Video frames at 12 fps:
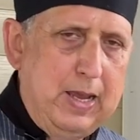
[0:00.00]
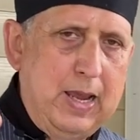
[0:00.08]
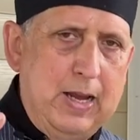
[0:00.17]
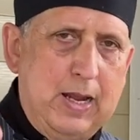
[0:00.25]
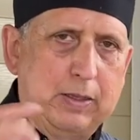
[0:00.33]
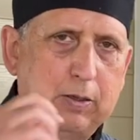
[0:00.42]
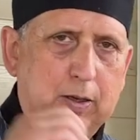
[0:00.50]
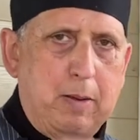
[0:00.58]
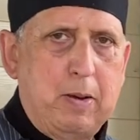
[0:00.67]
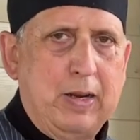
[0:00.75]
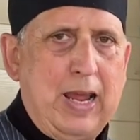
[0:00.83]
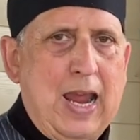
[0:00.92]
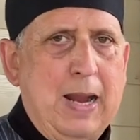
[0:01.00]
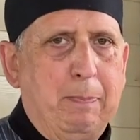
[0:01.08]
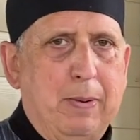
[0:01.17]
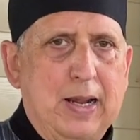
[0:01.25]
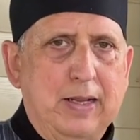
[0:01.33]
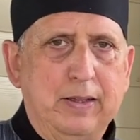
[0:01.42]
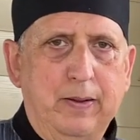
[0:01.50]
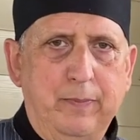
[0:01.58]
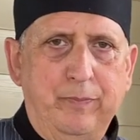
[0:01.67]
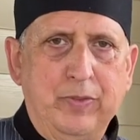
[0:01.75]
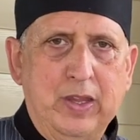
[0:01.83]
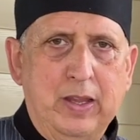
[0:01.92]
And I thought about eggplant.
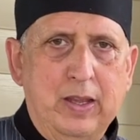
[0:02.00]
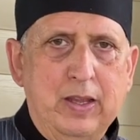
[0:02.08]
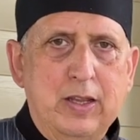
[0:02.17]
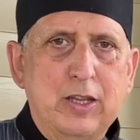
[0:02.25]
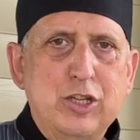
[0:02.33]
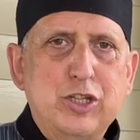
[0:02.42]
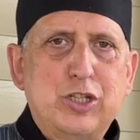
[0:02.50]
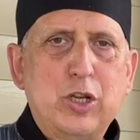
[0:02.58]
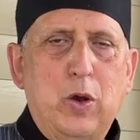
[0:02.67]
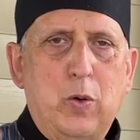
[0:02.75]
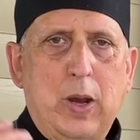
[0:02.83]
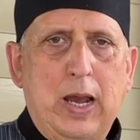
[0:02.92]
So